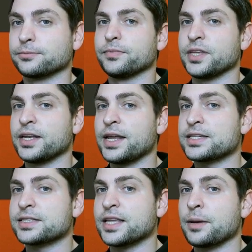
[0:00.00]
The next
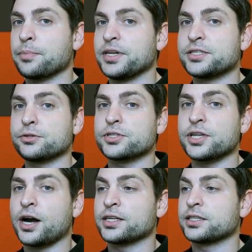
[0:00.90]
step is to
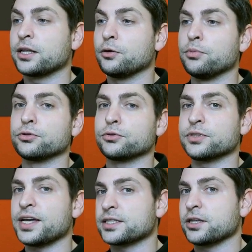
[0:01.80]
start the Lubuntu
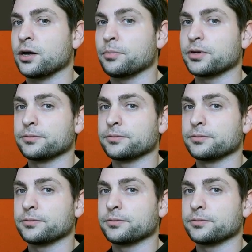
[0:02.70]
desktop.